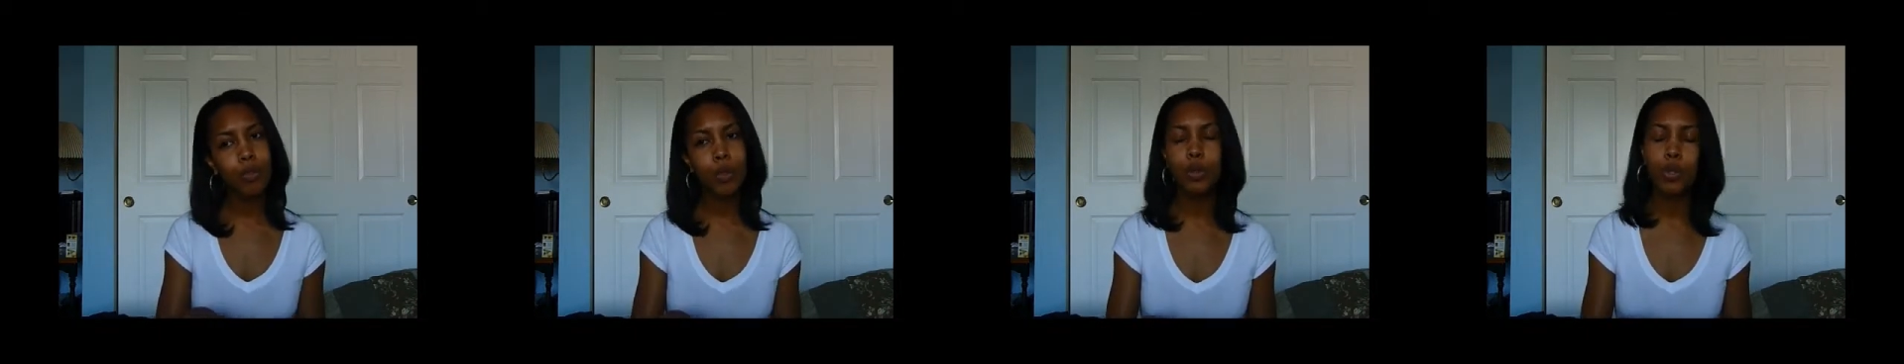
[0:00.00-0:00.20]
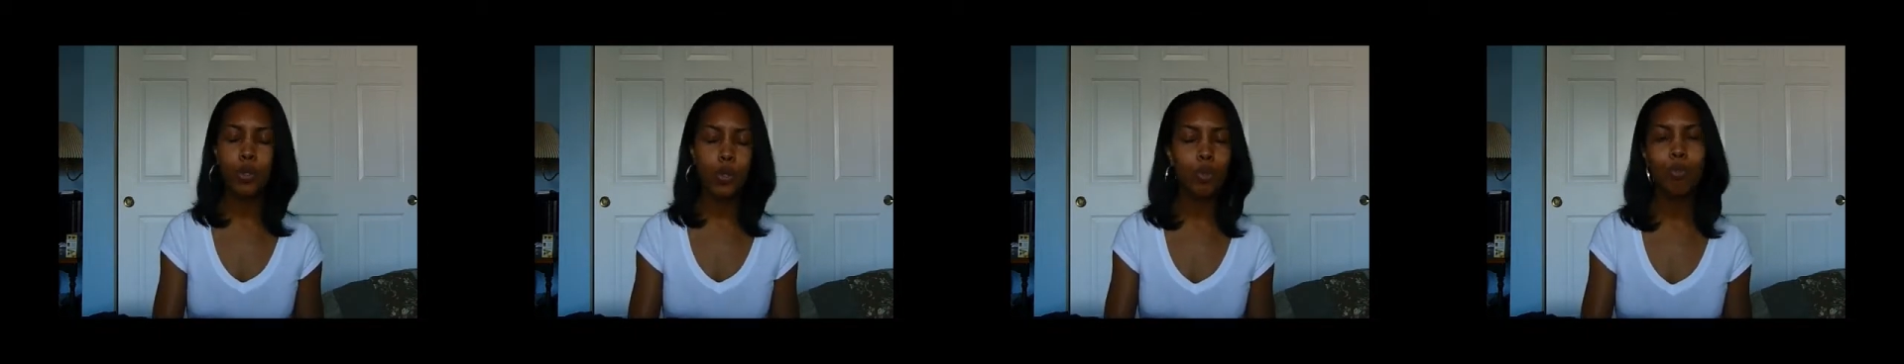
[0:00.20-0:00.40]

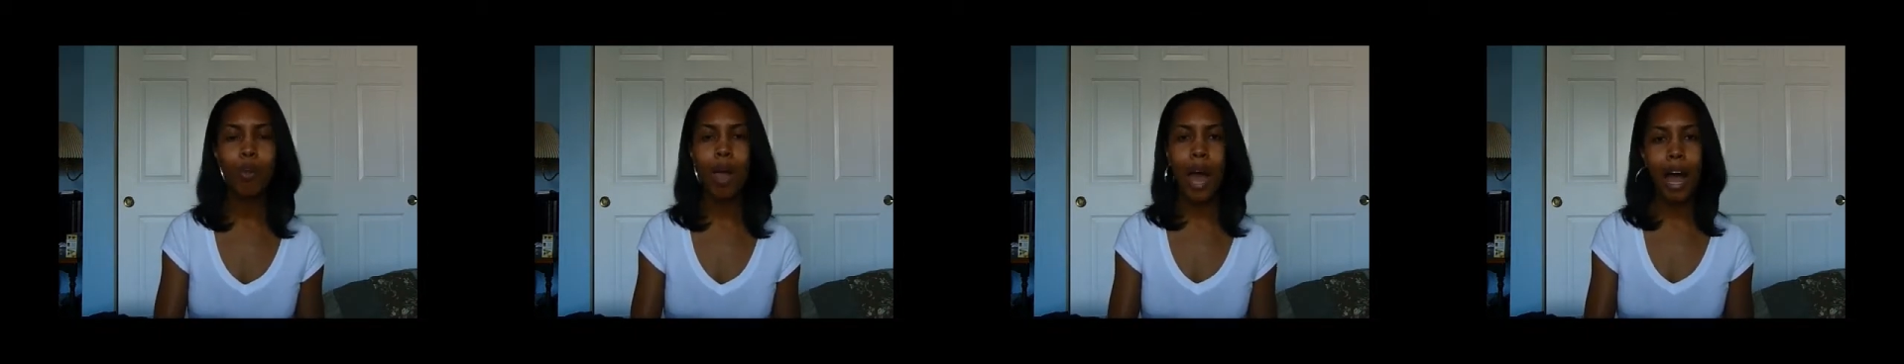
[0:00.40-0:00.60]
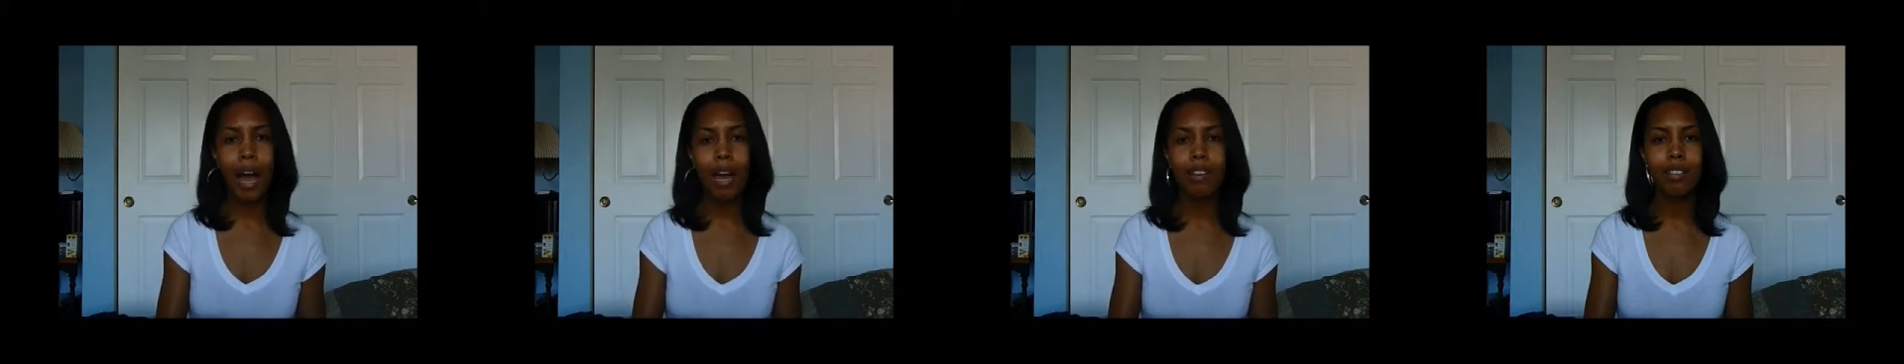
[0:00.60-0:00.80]
feel too
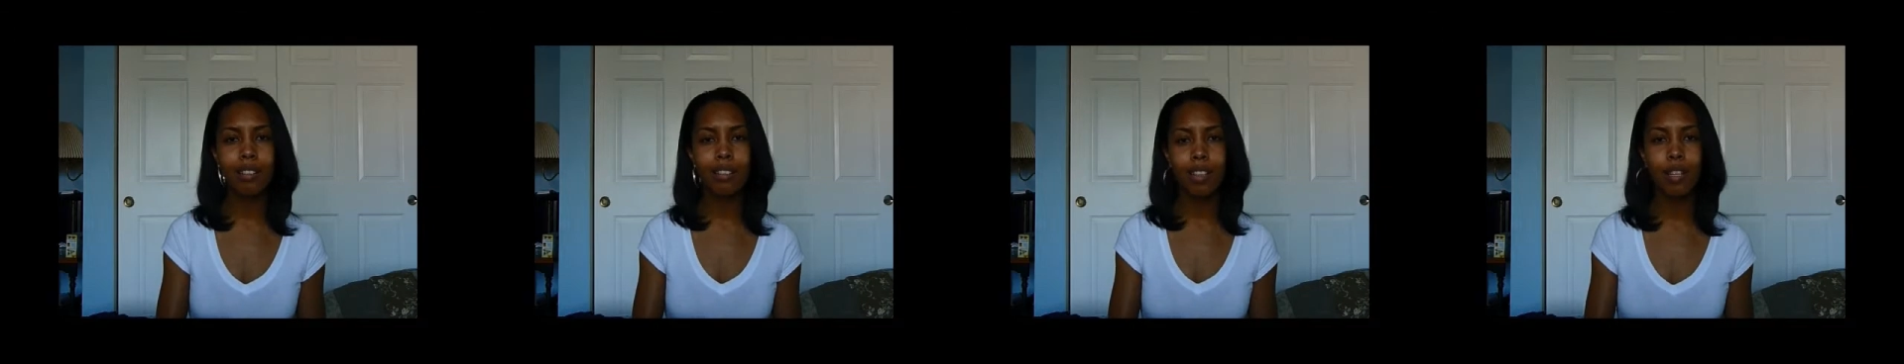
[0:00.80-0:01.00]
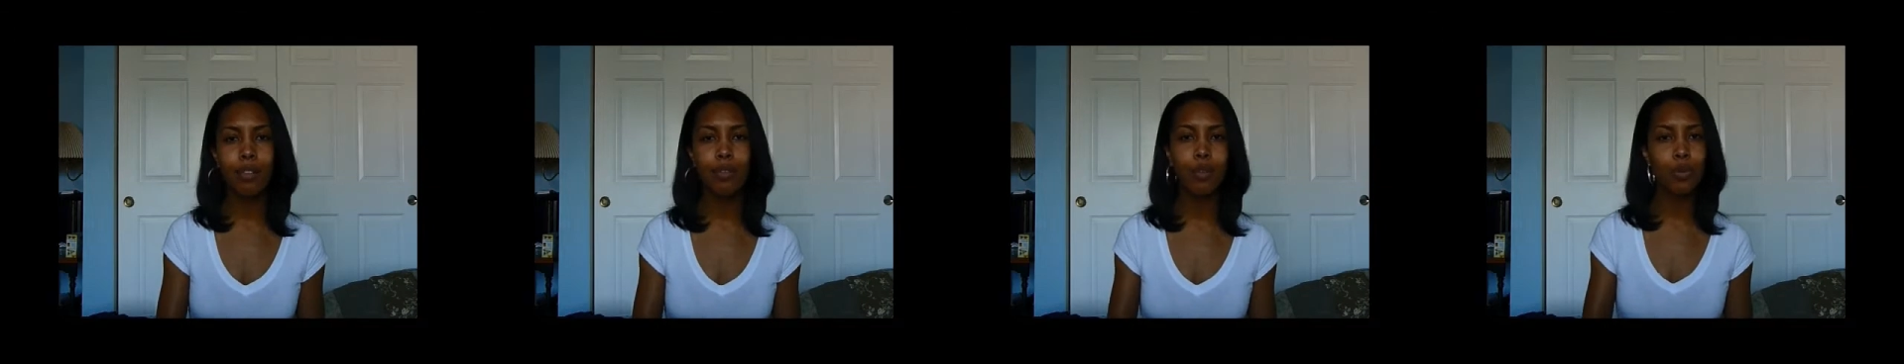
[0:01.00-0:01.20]
bad
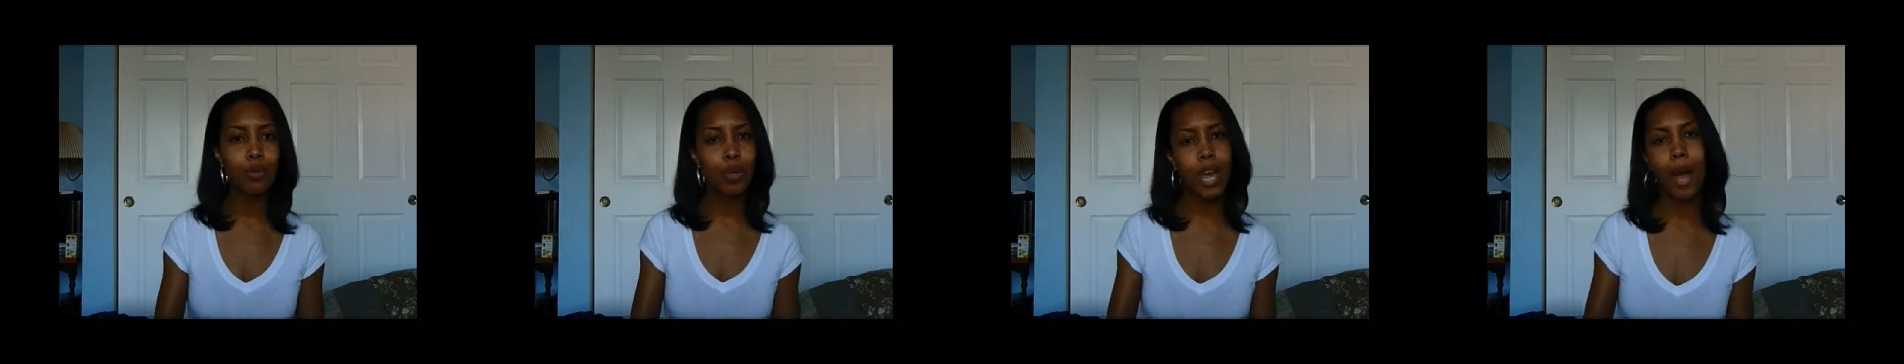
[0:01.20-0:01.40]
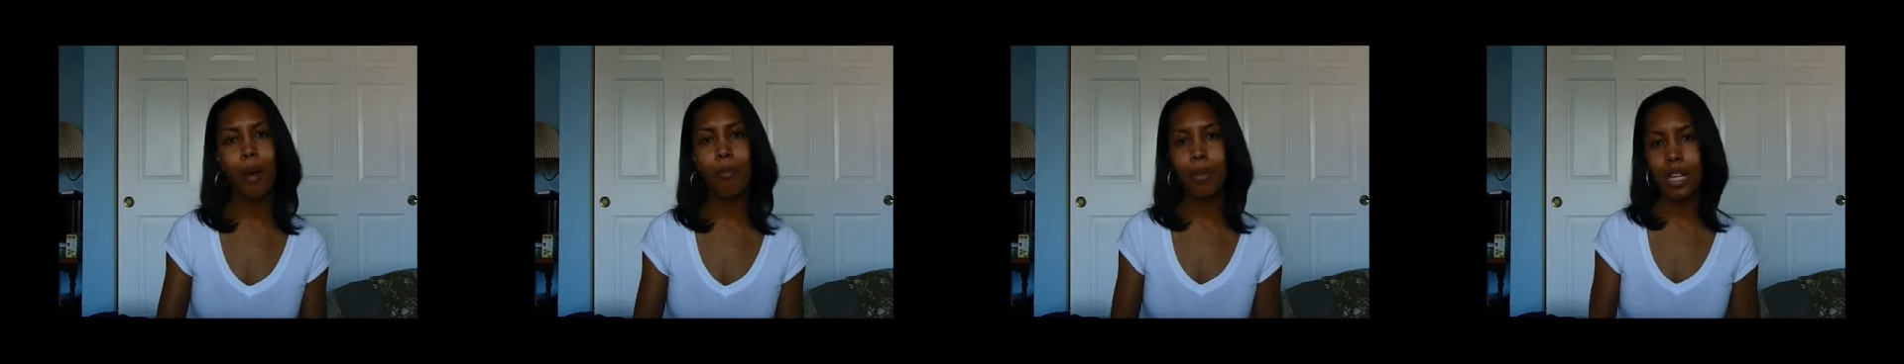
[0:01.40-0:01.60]
if
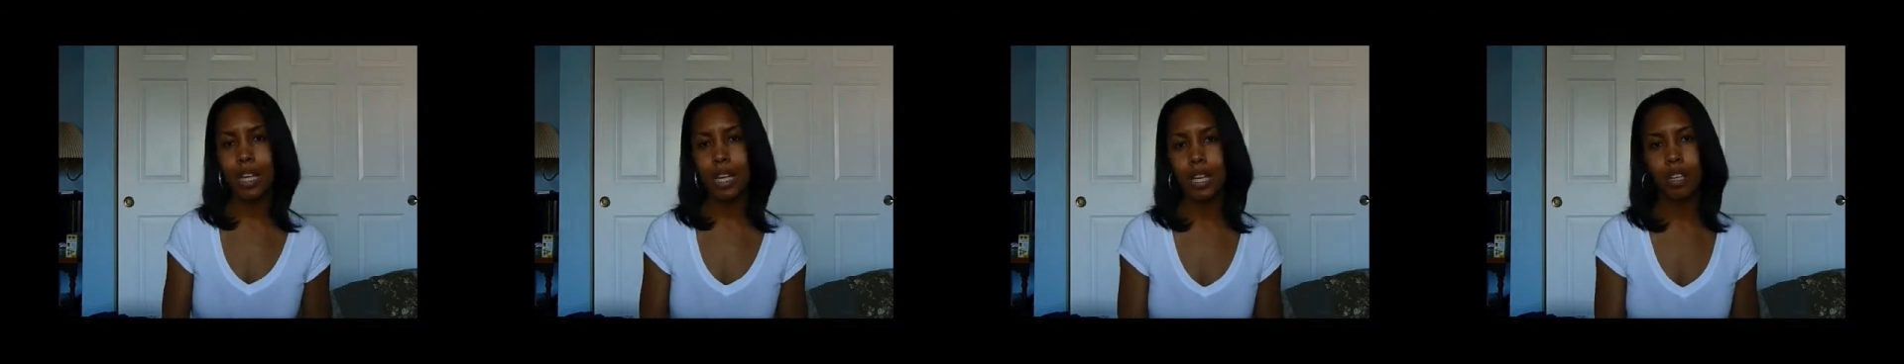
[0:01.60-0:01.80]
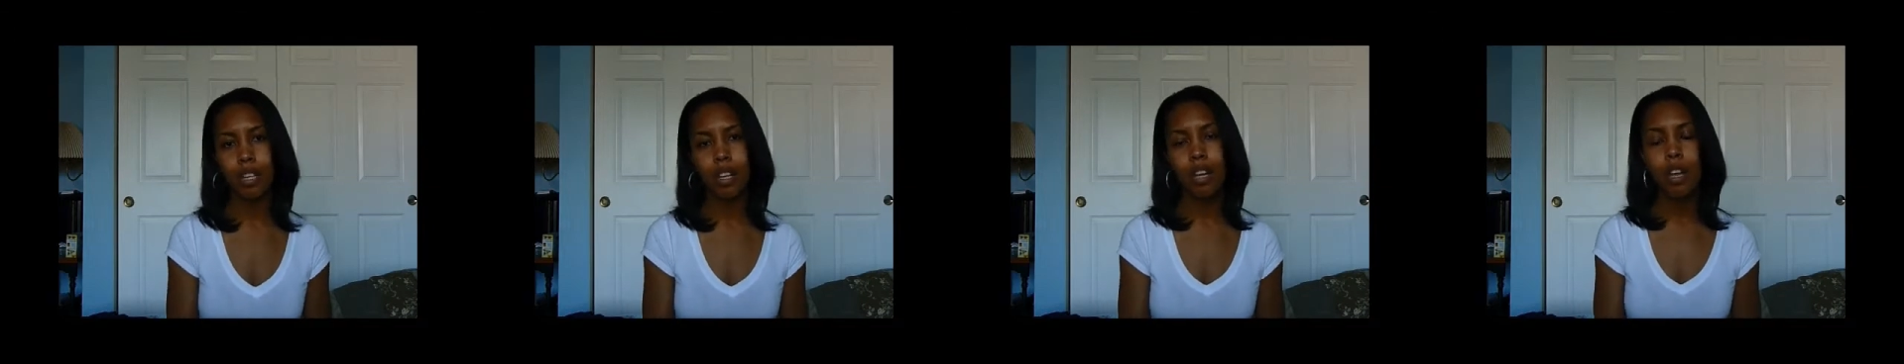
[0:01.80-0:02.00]
you can't
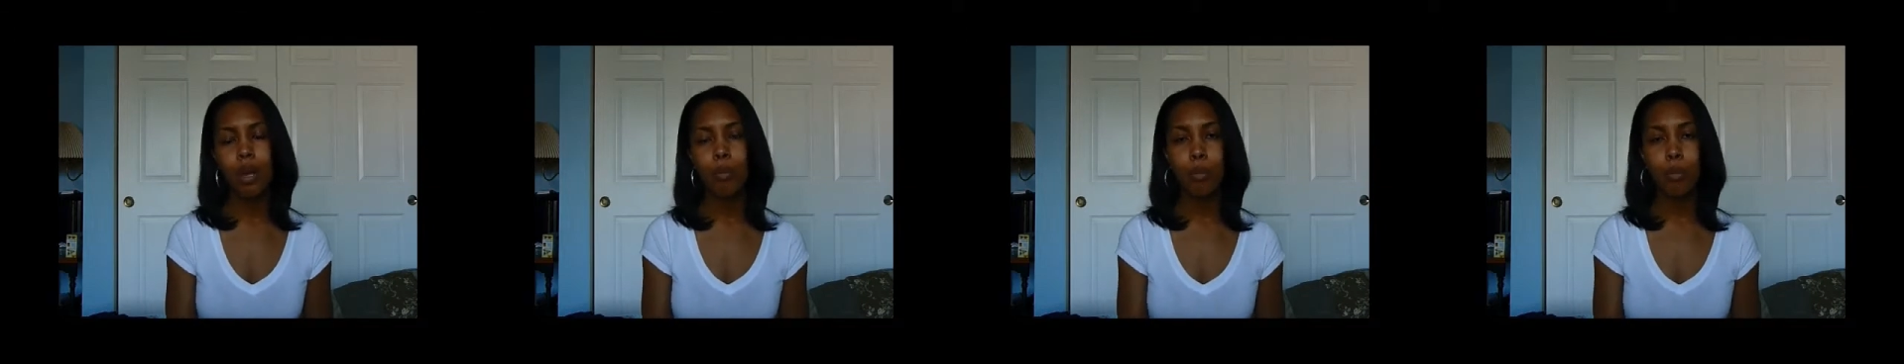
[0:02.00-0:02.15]
make it